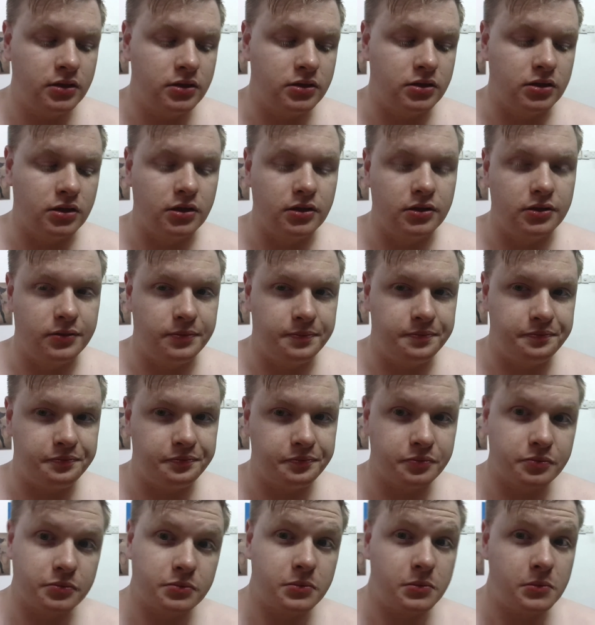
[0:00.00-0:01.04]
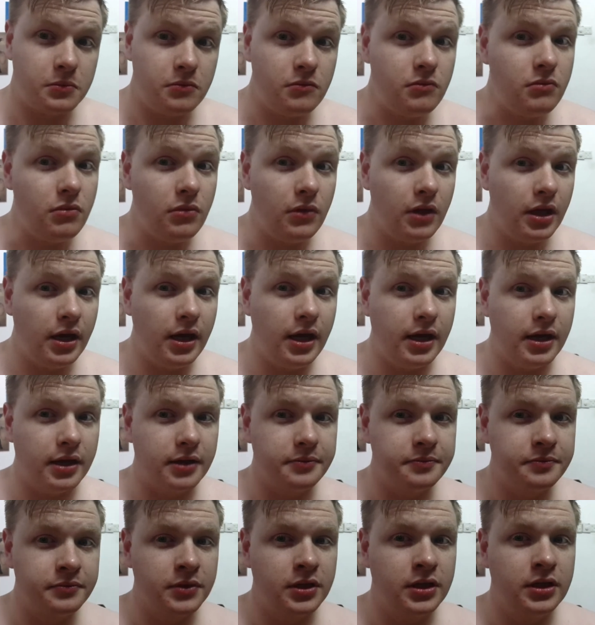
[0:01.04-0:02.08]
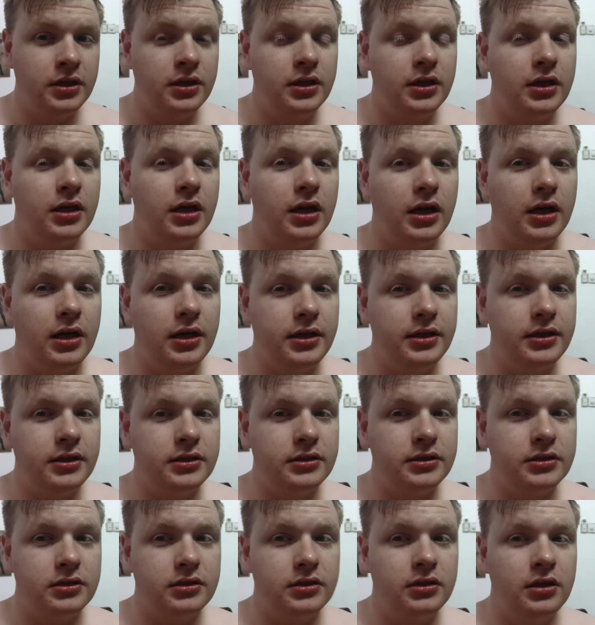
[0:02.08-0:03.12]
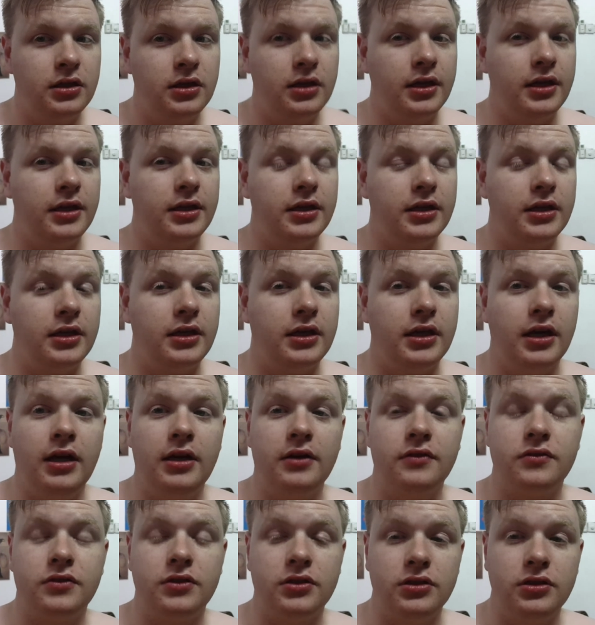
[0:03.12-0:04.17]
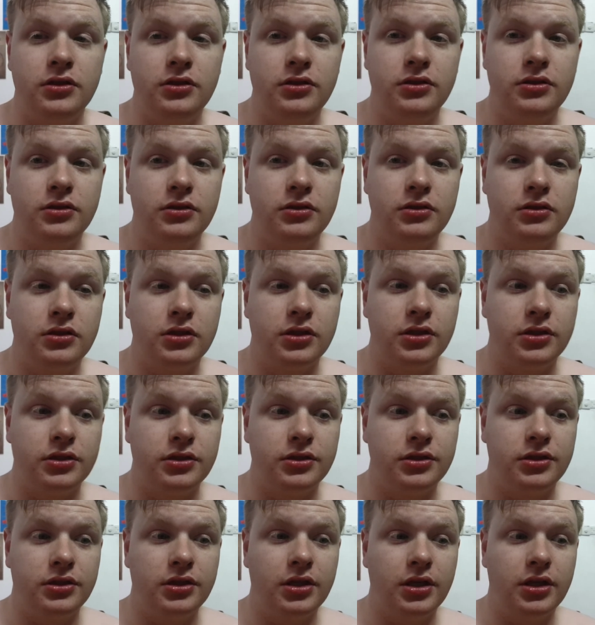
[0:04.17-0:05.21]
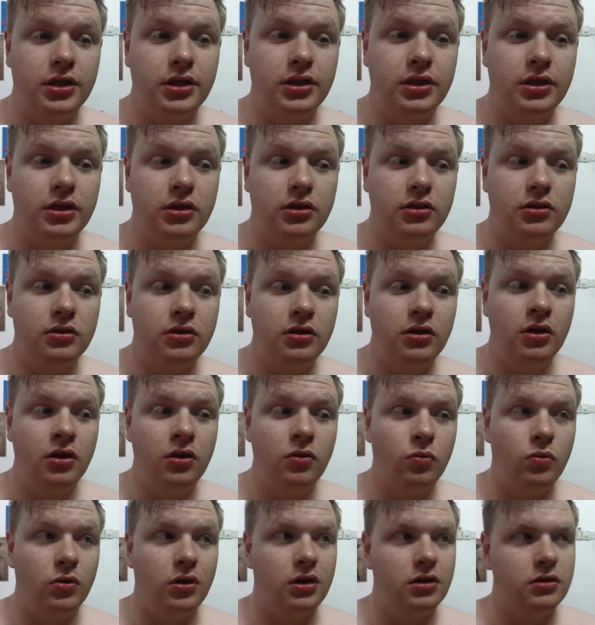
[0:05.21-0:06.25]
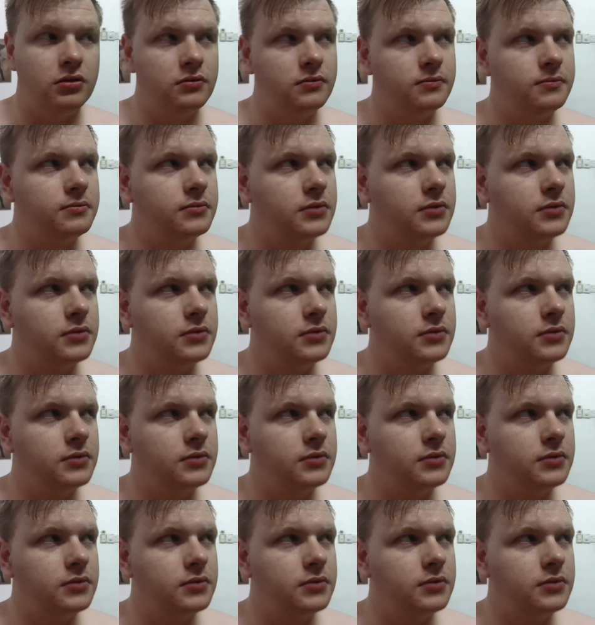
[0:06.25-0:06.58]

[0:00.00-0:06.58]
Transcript: So, yeah. And in the afternoon, because, well,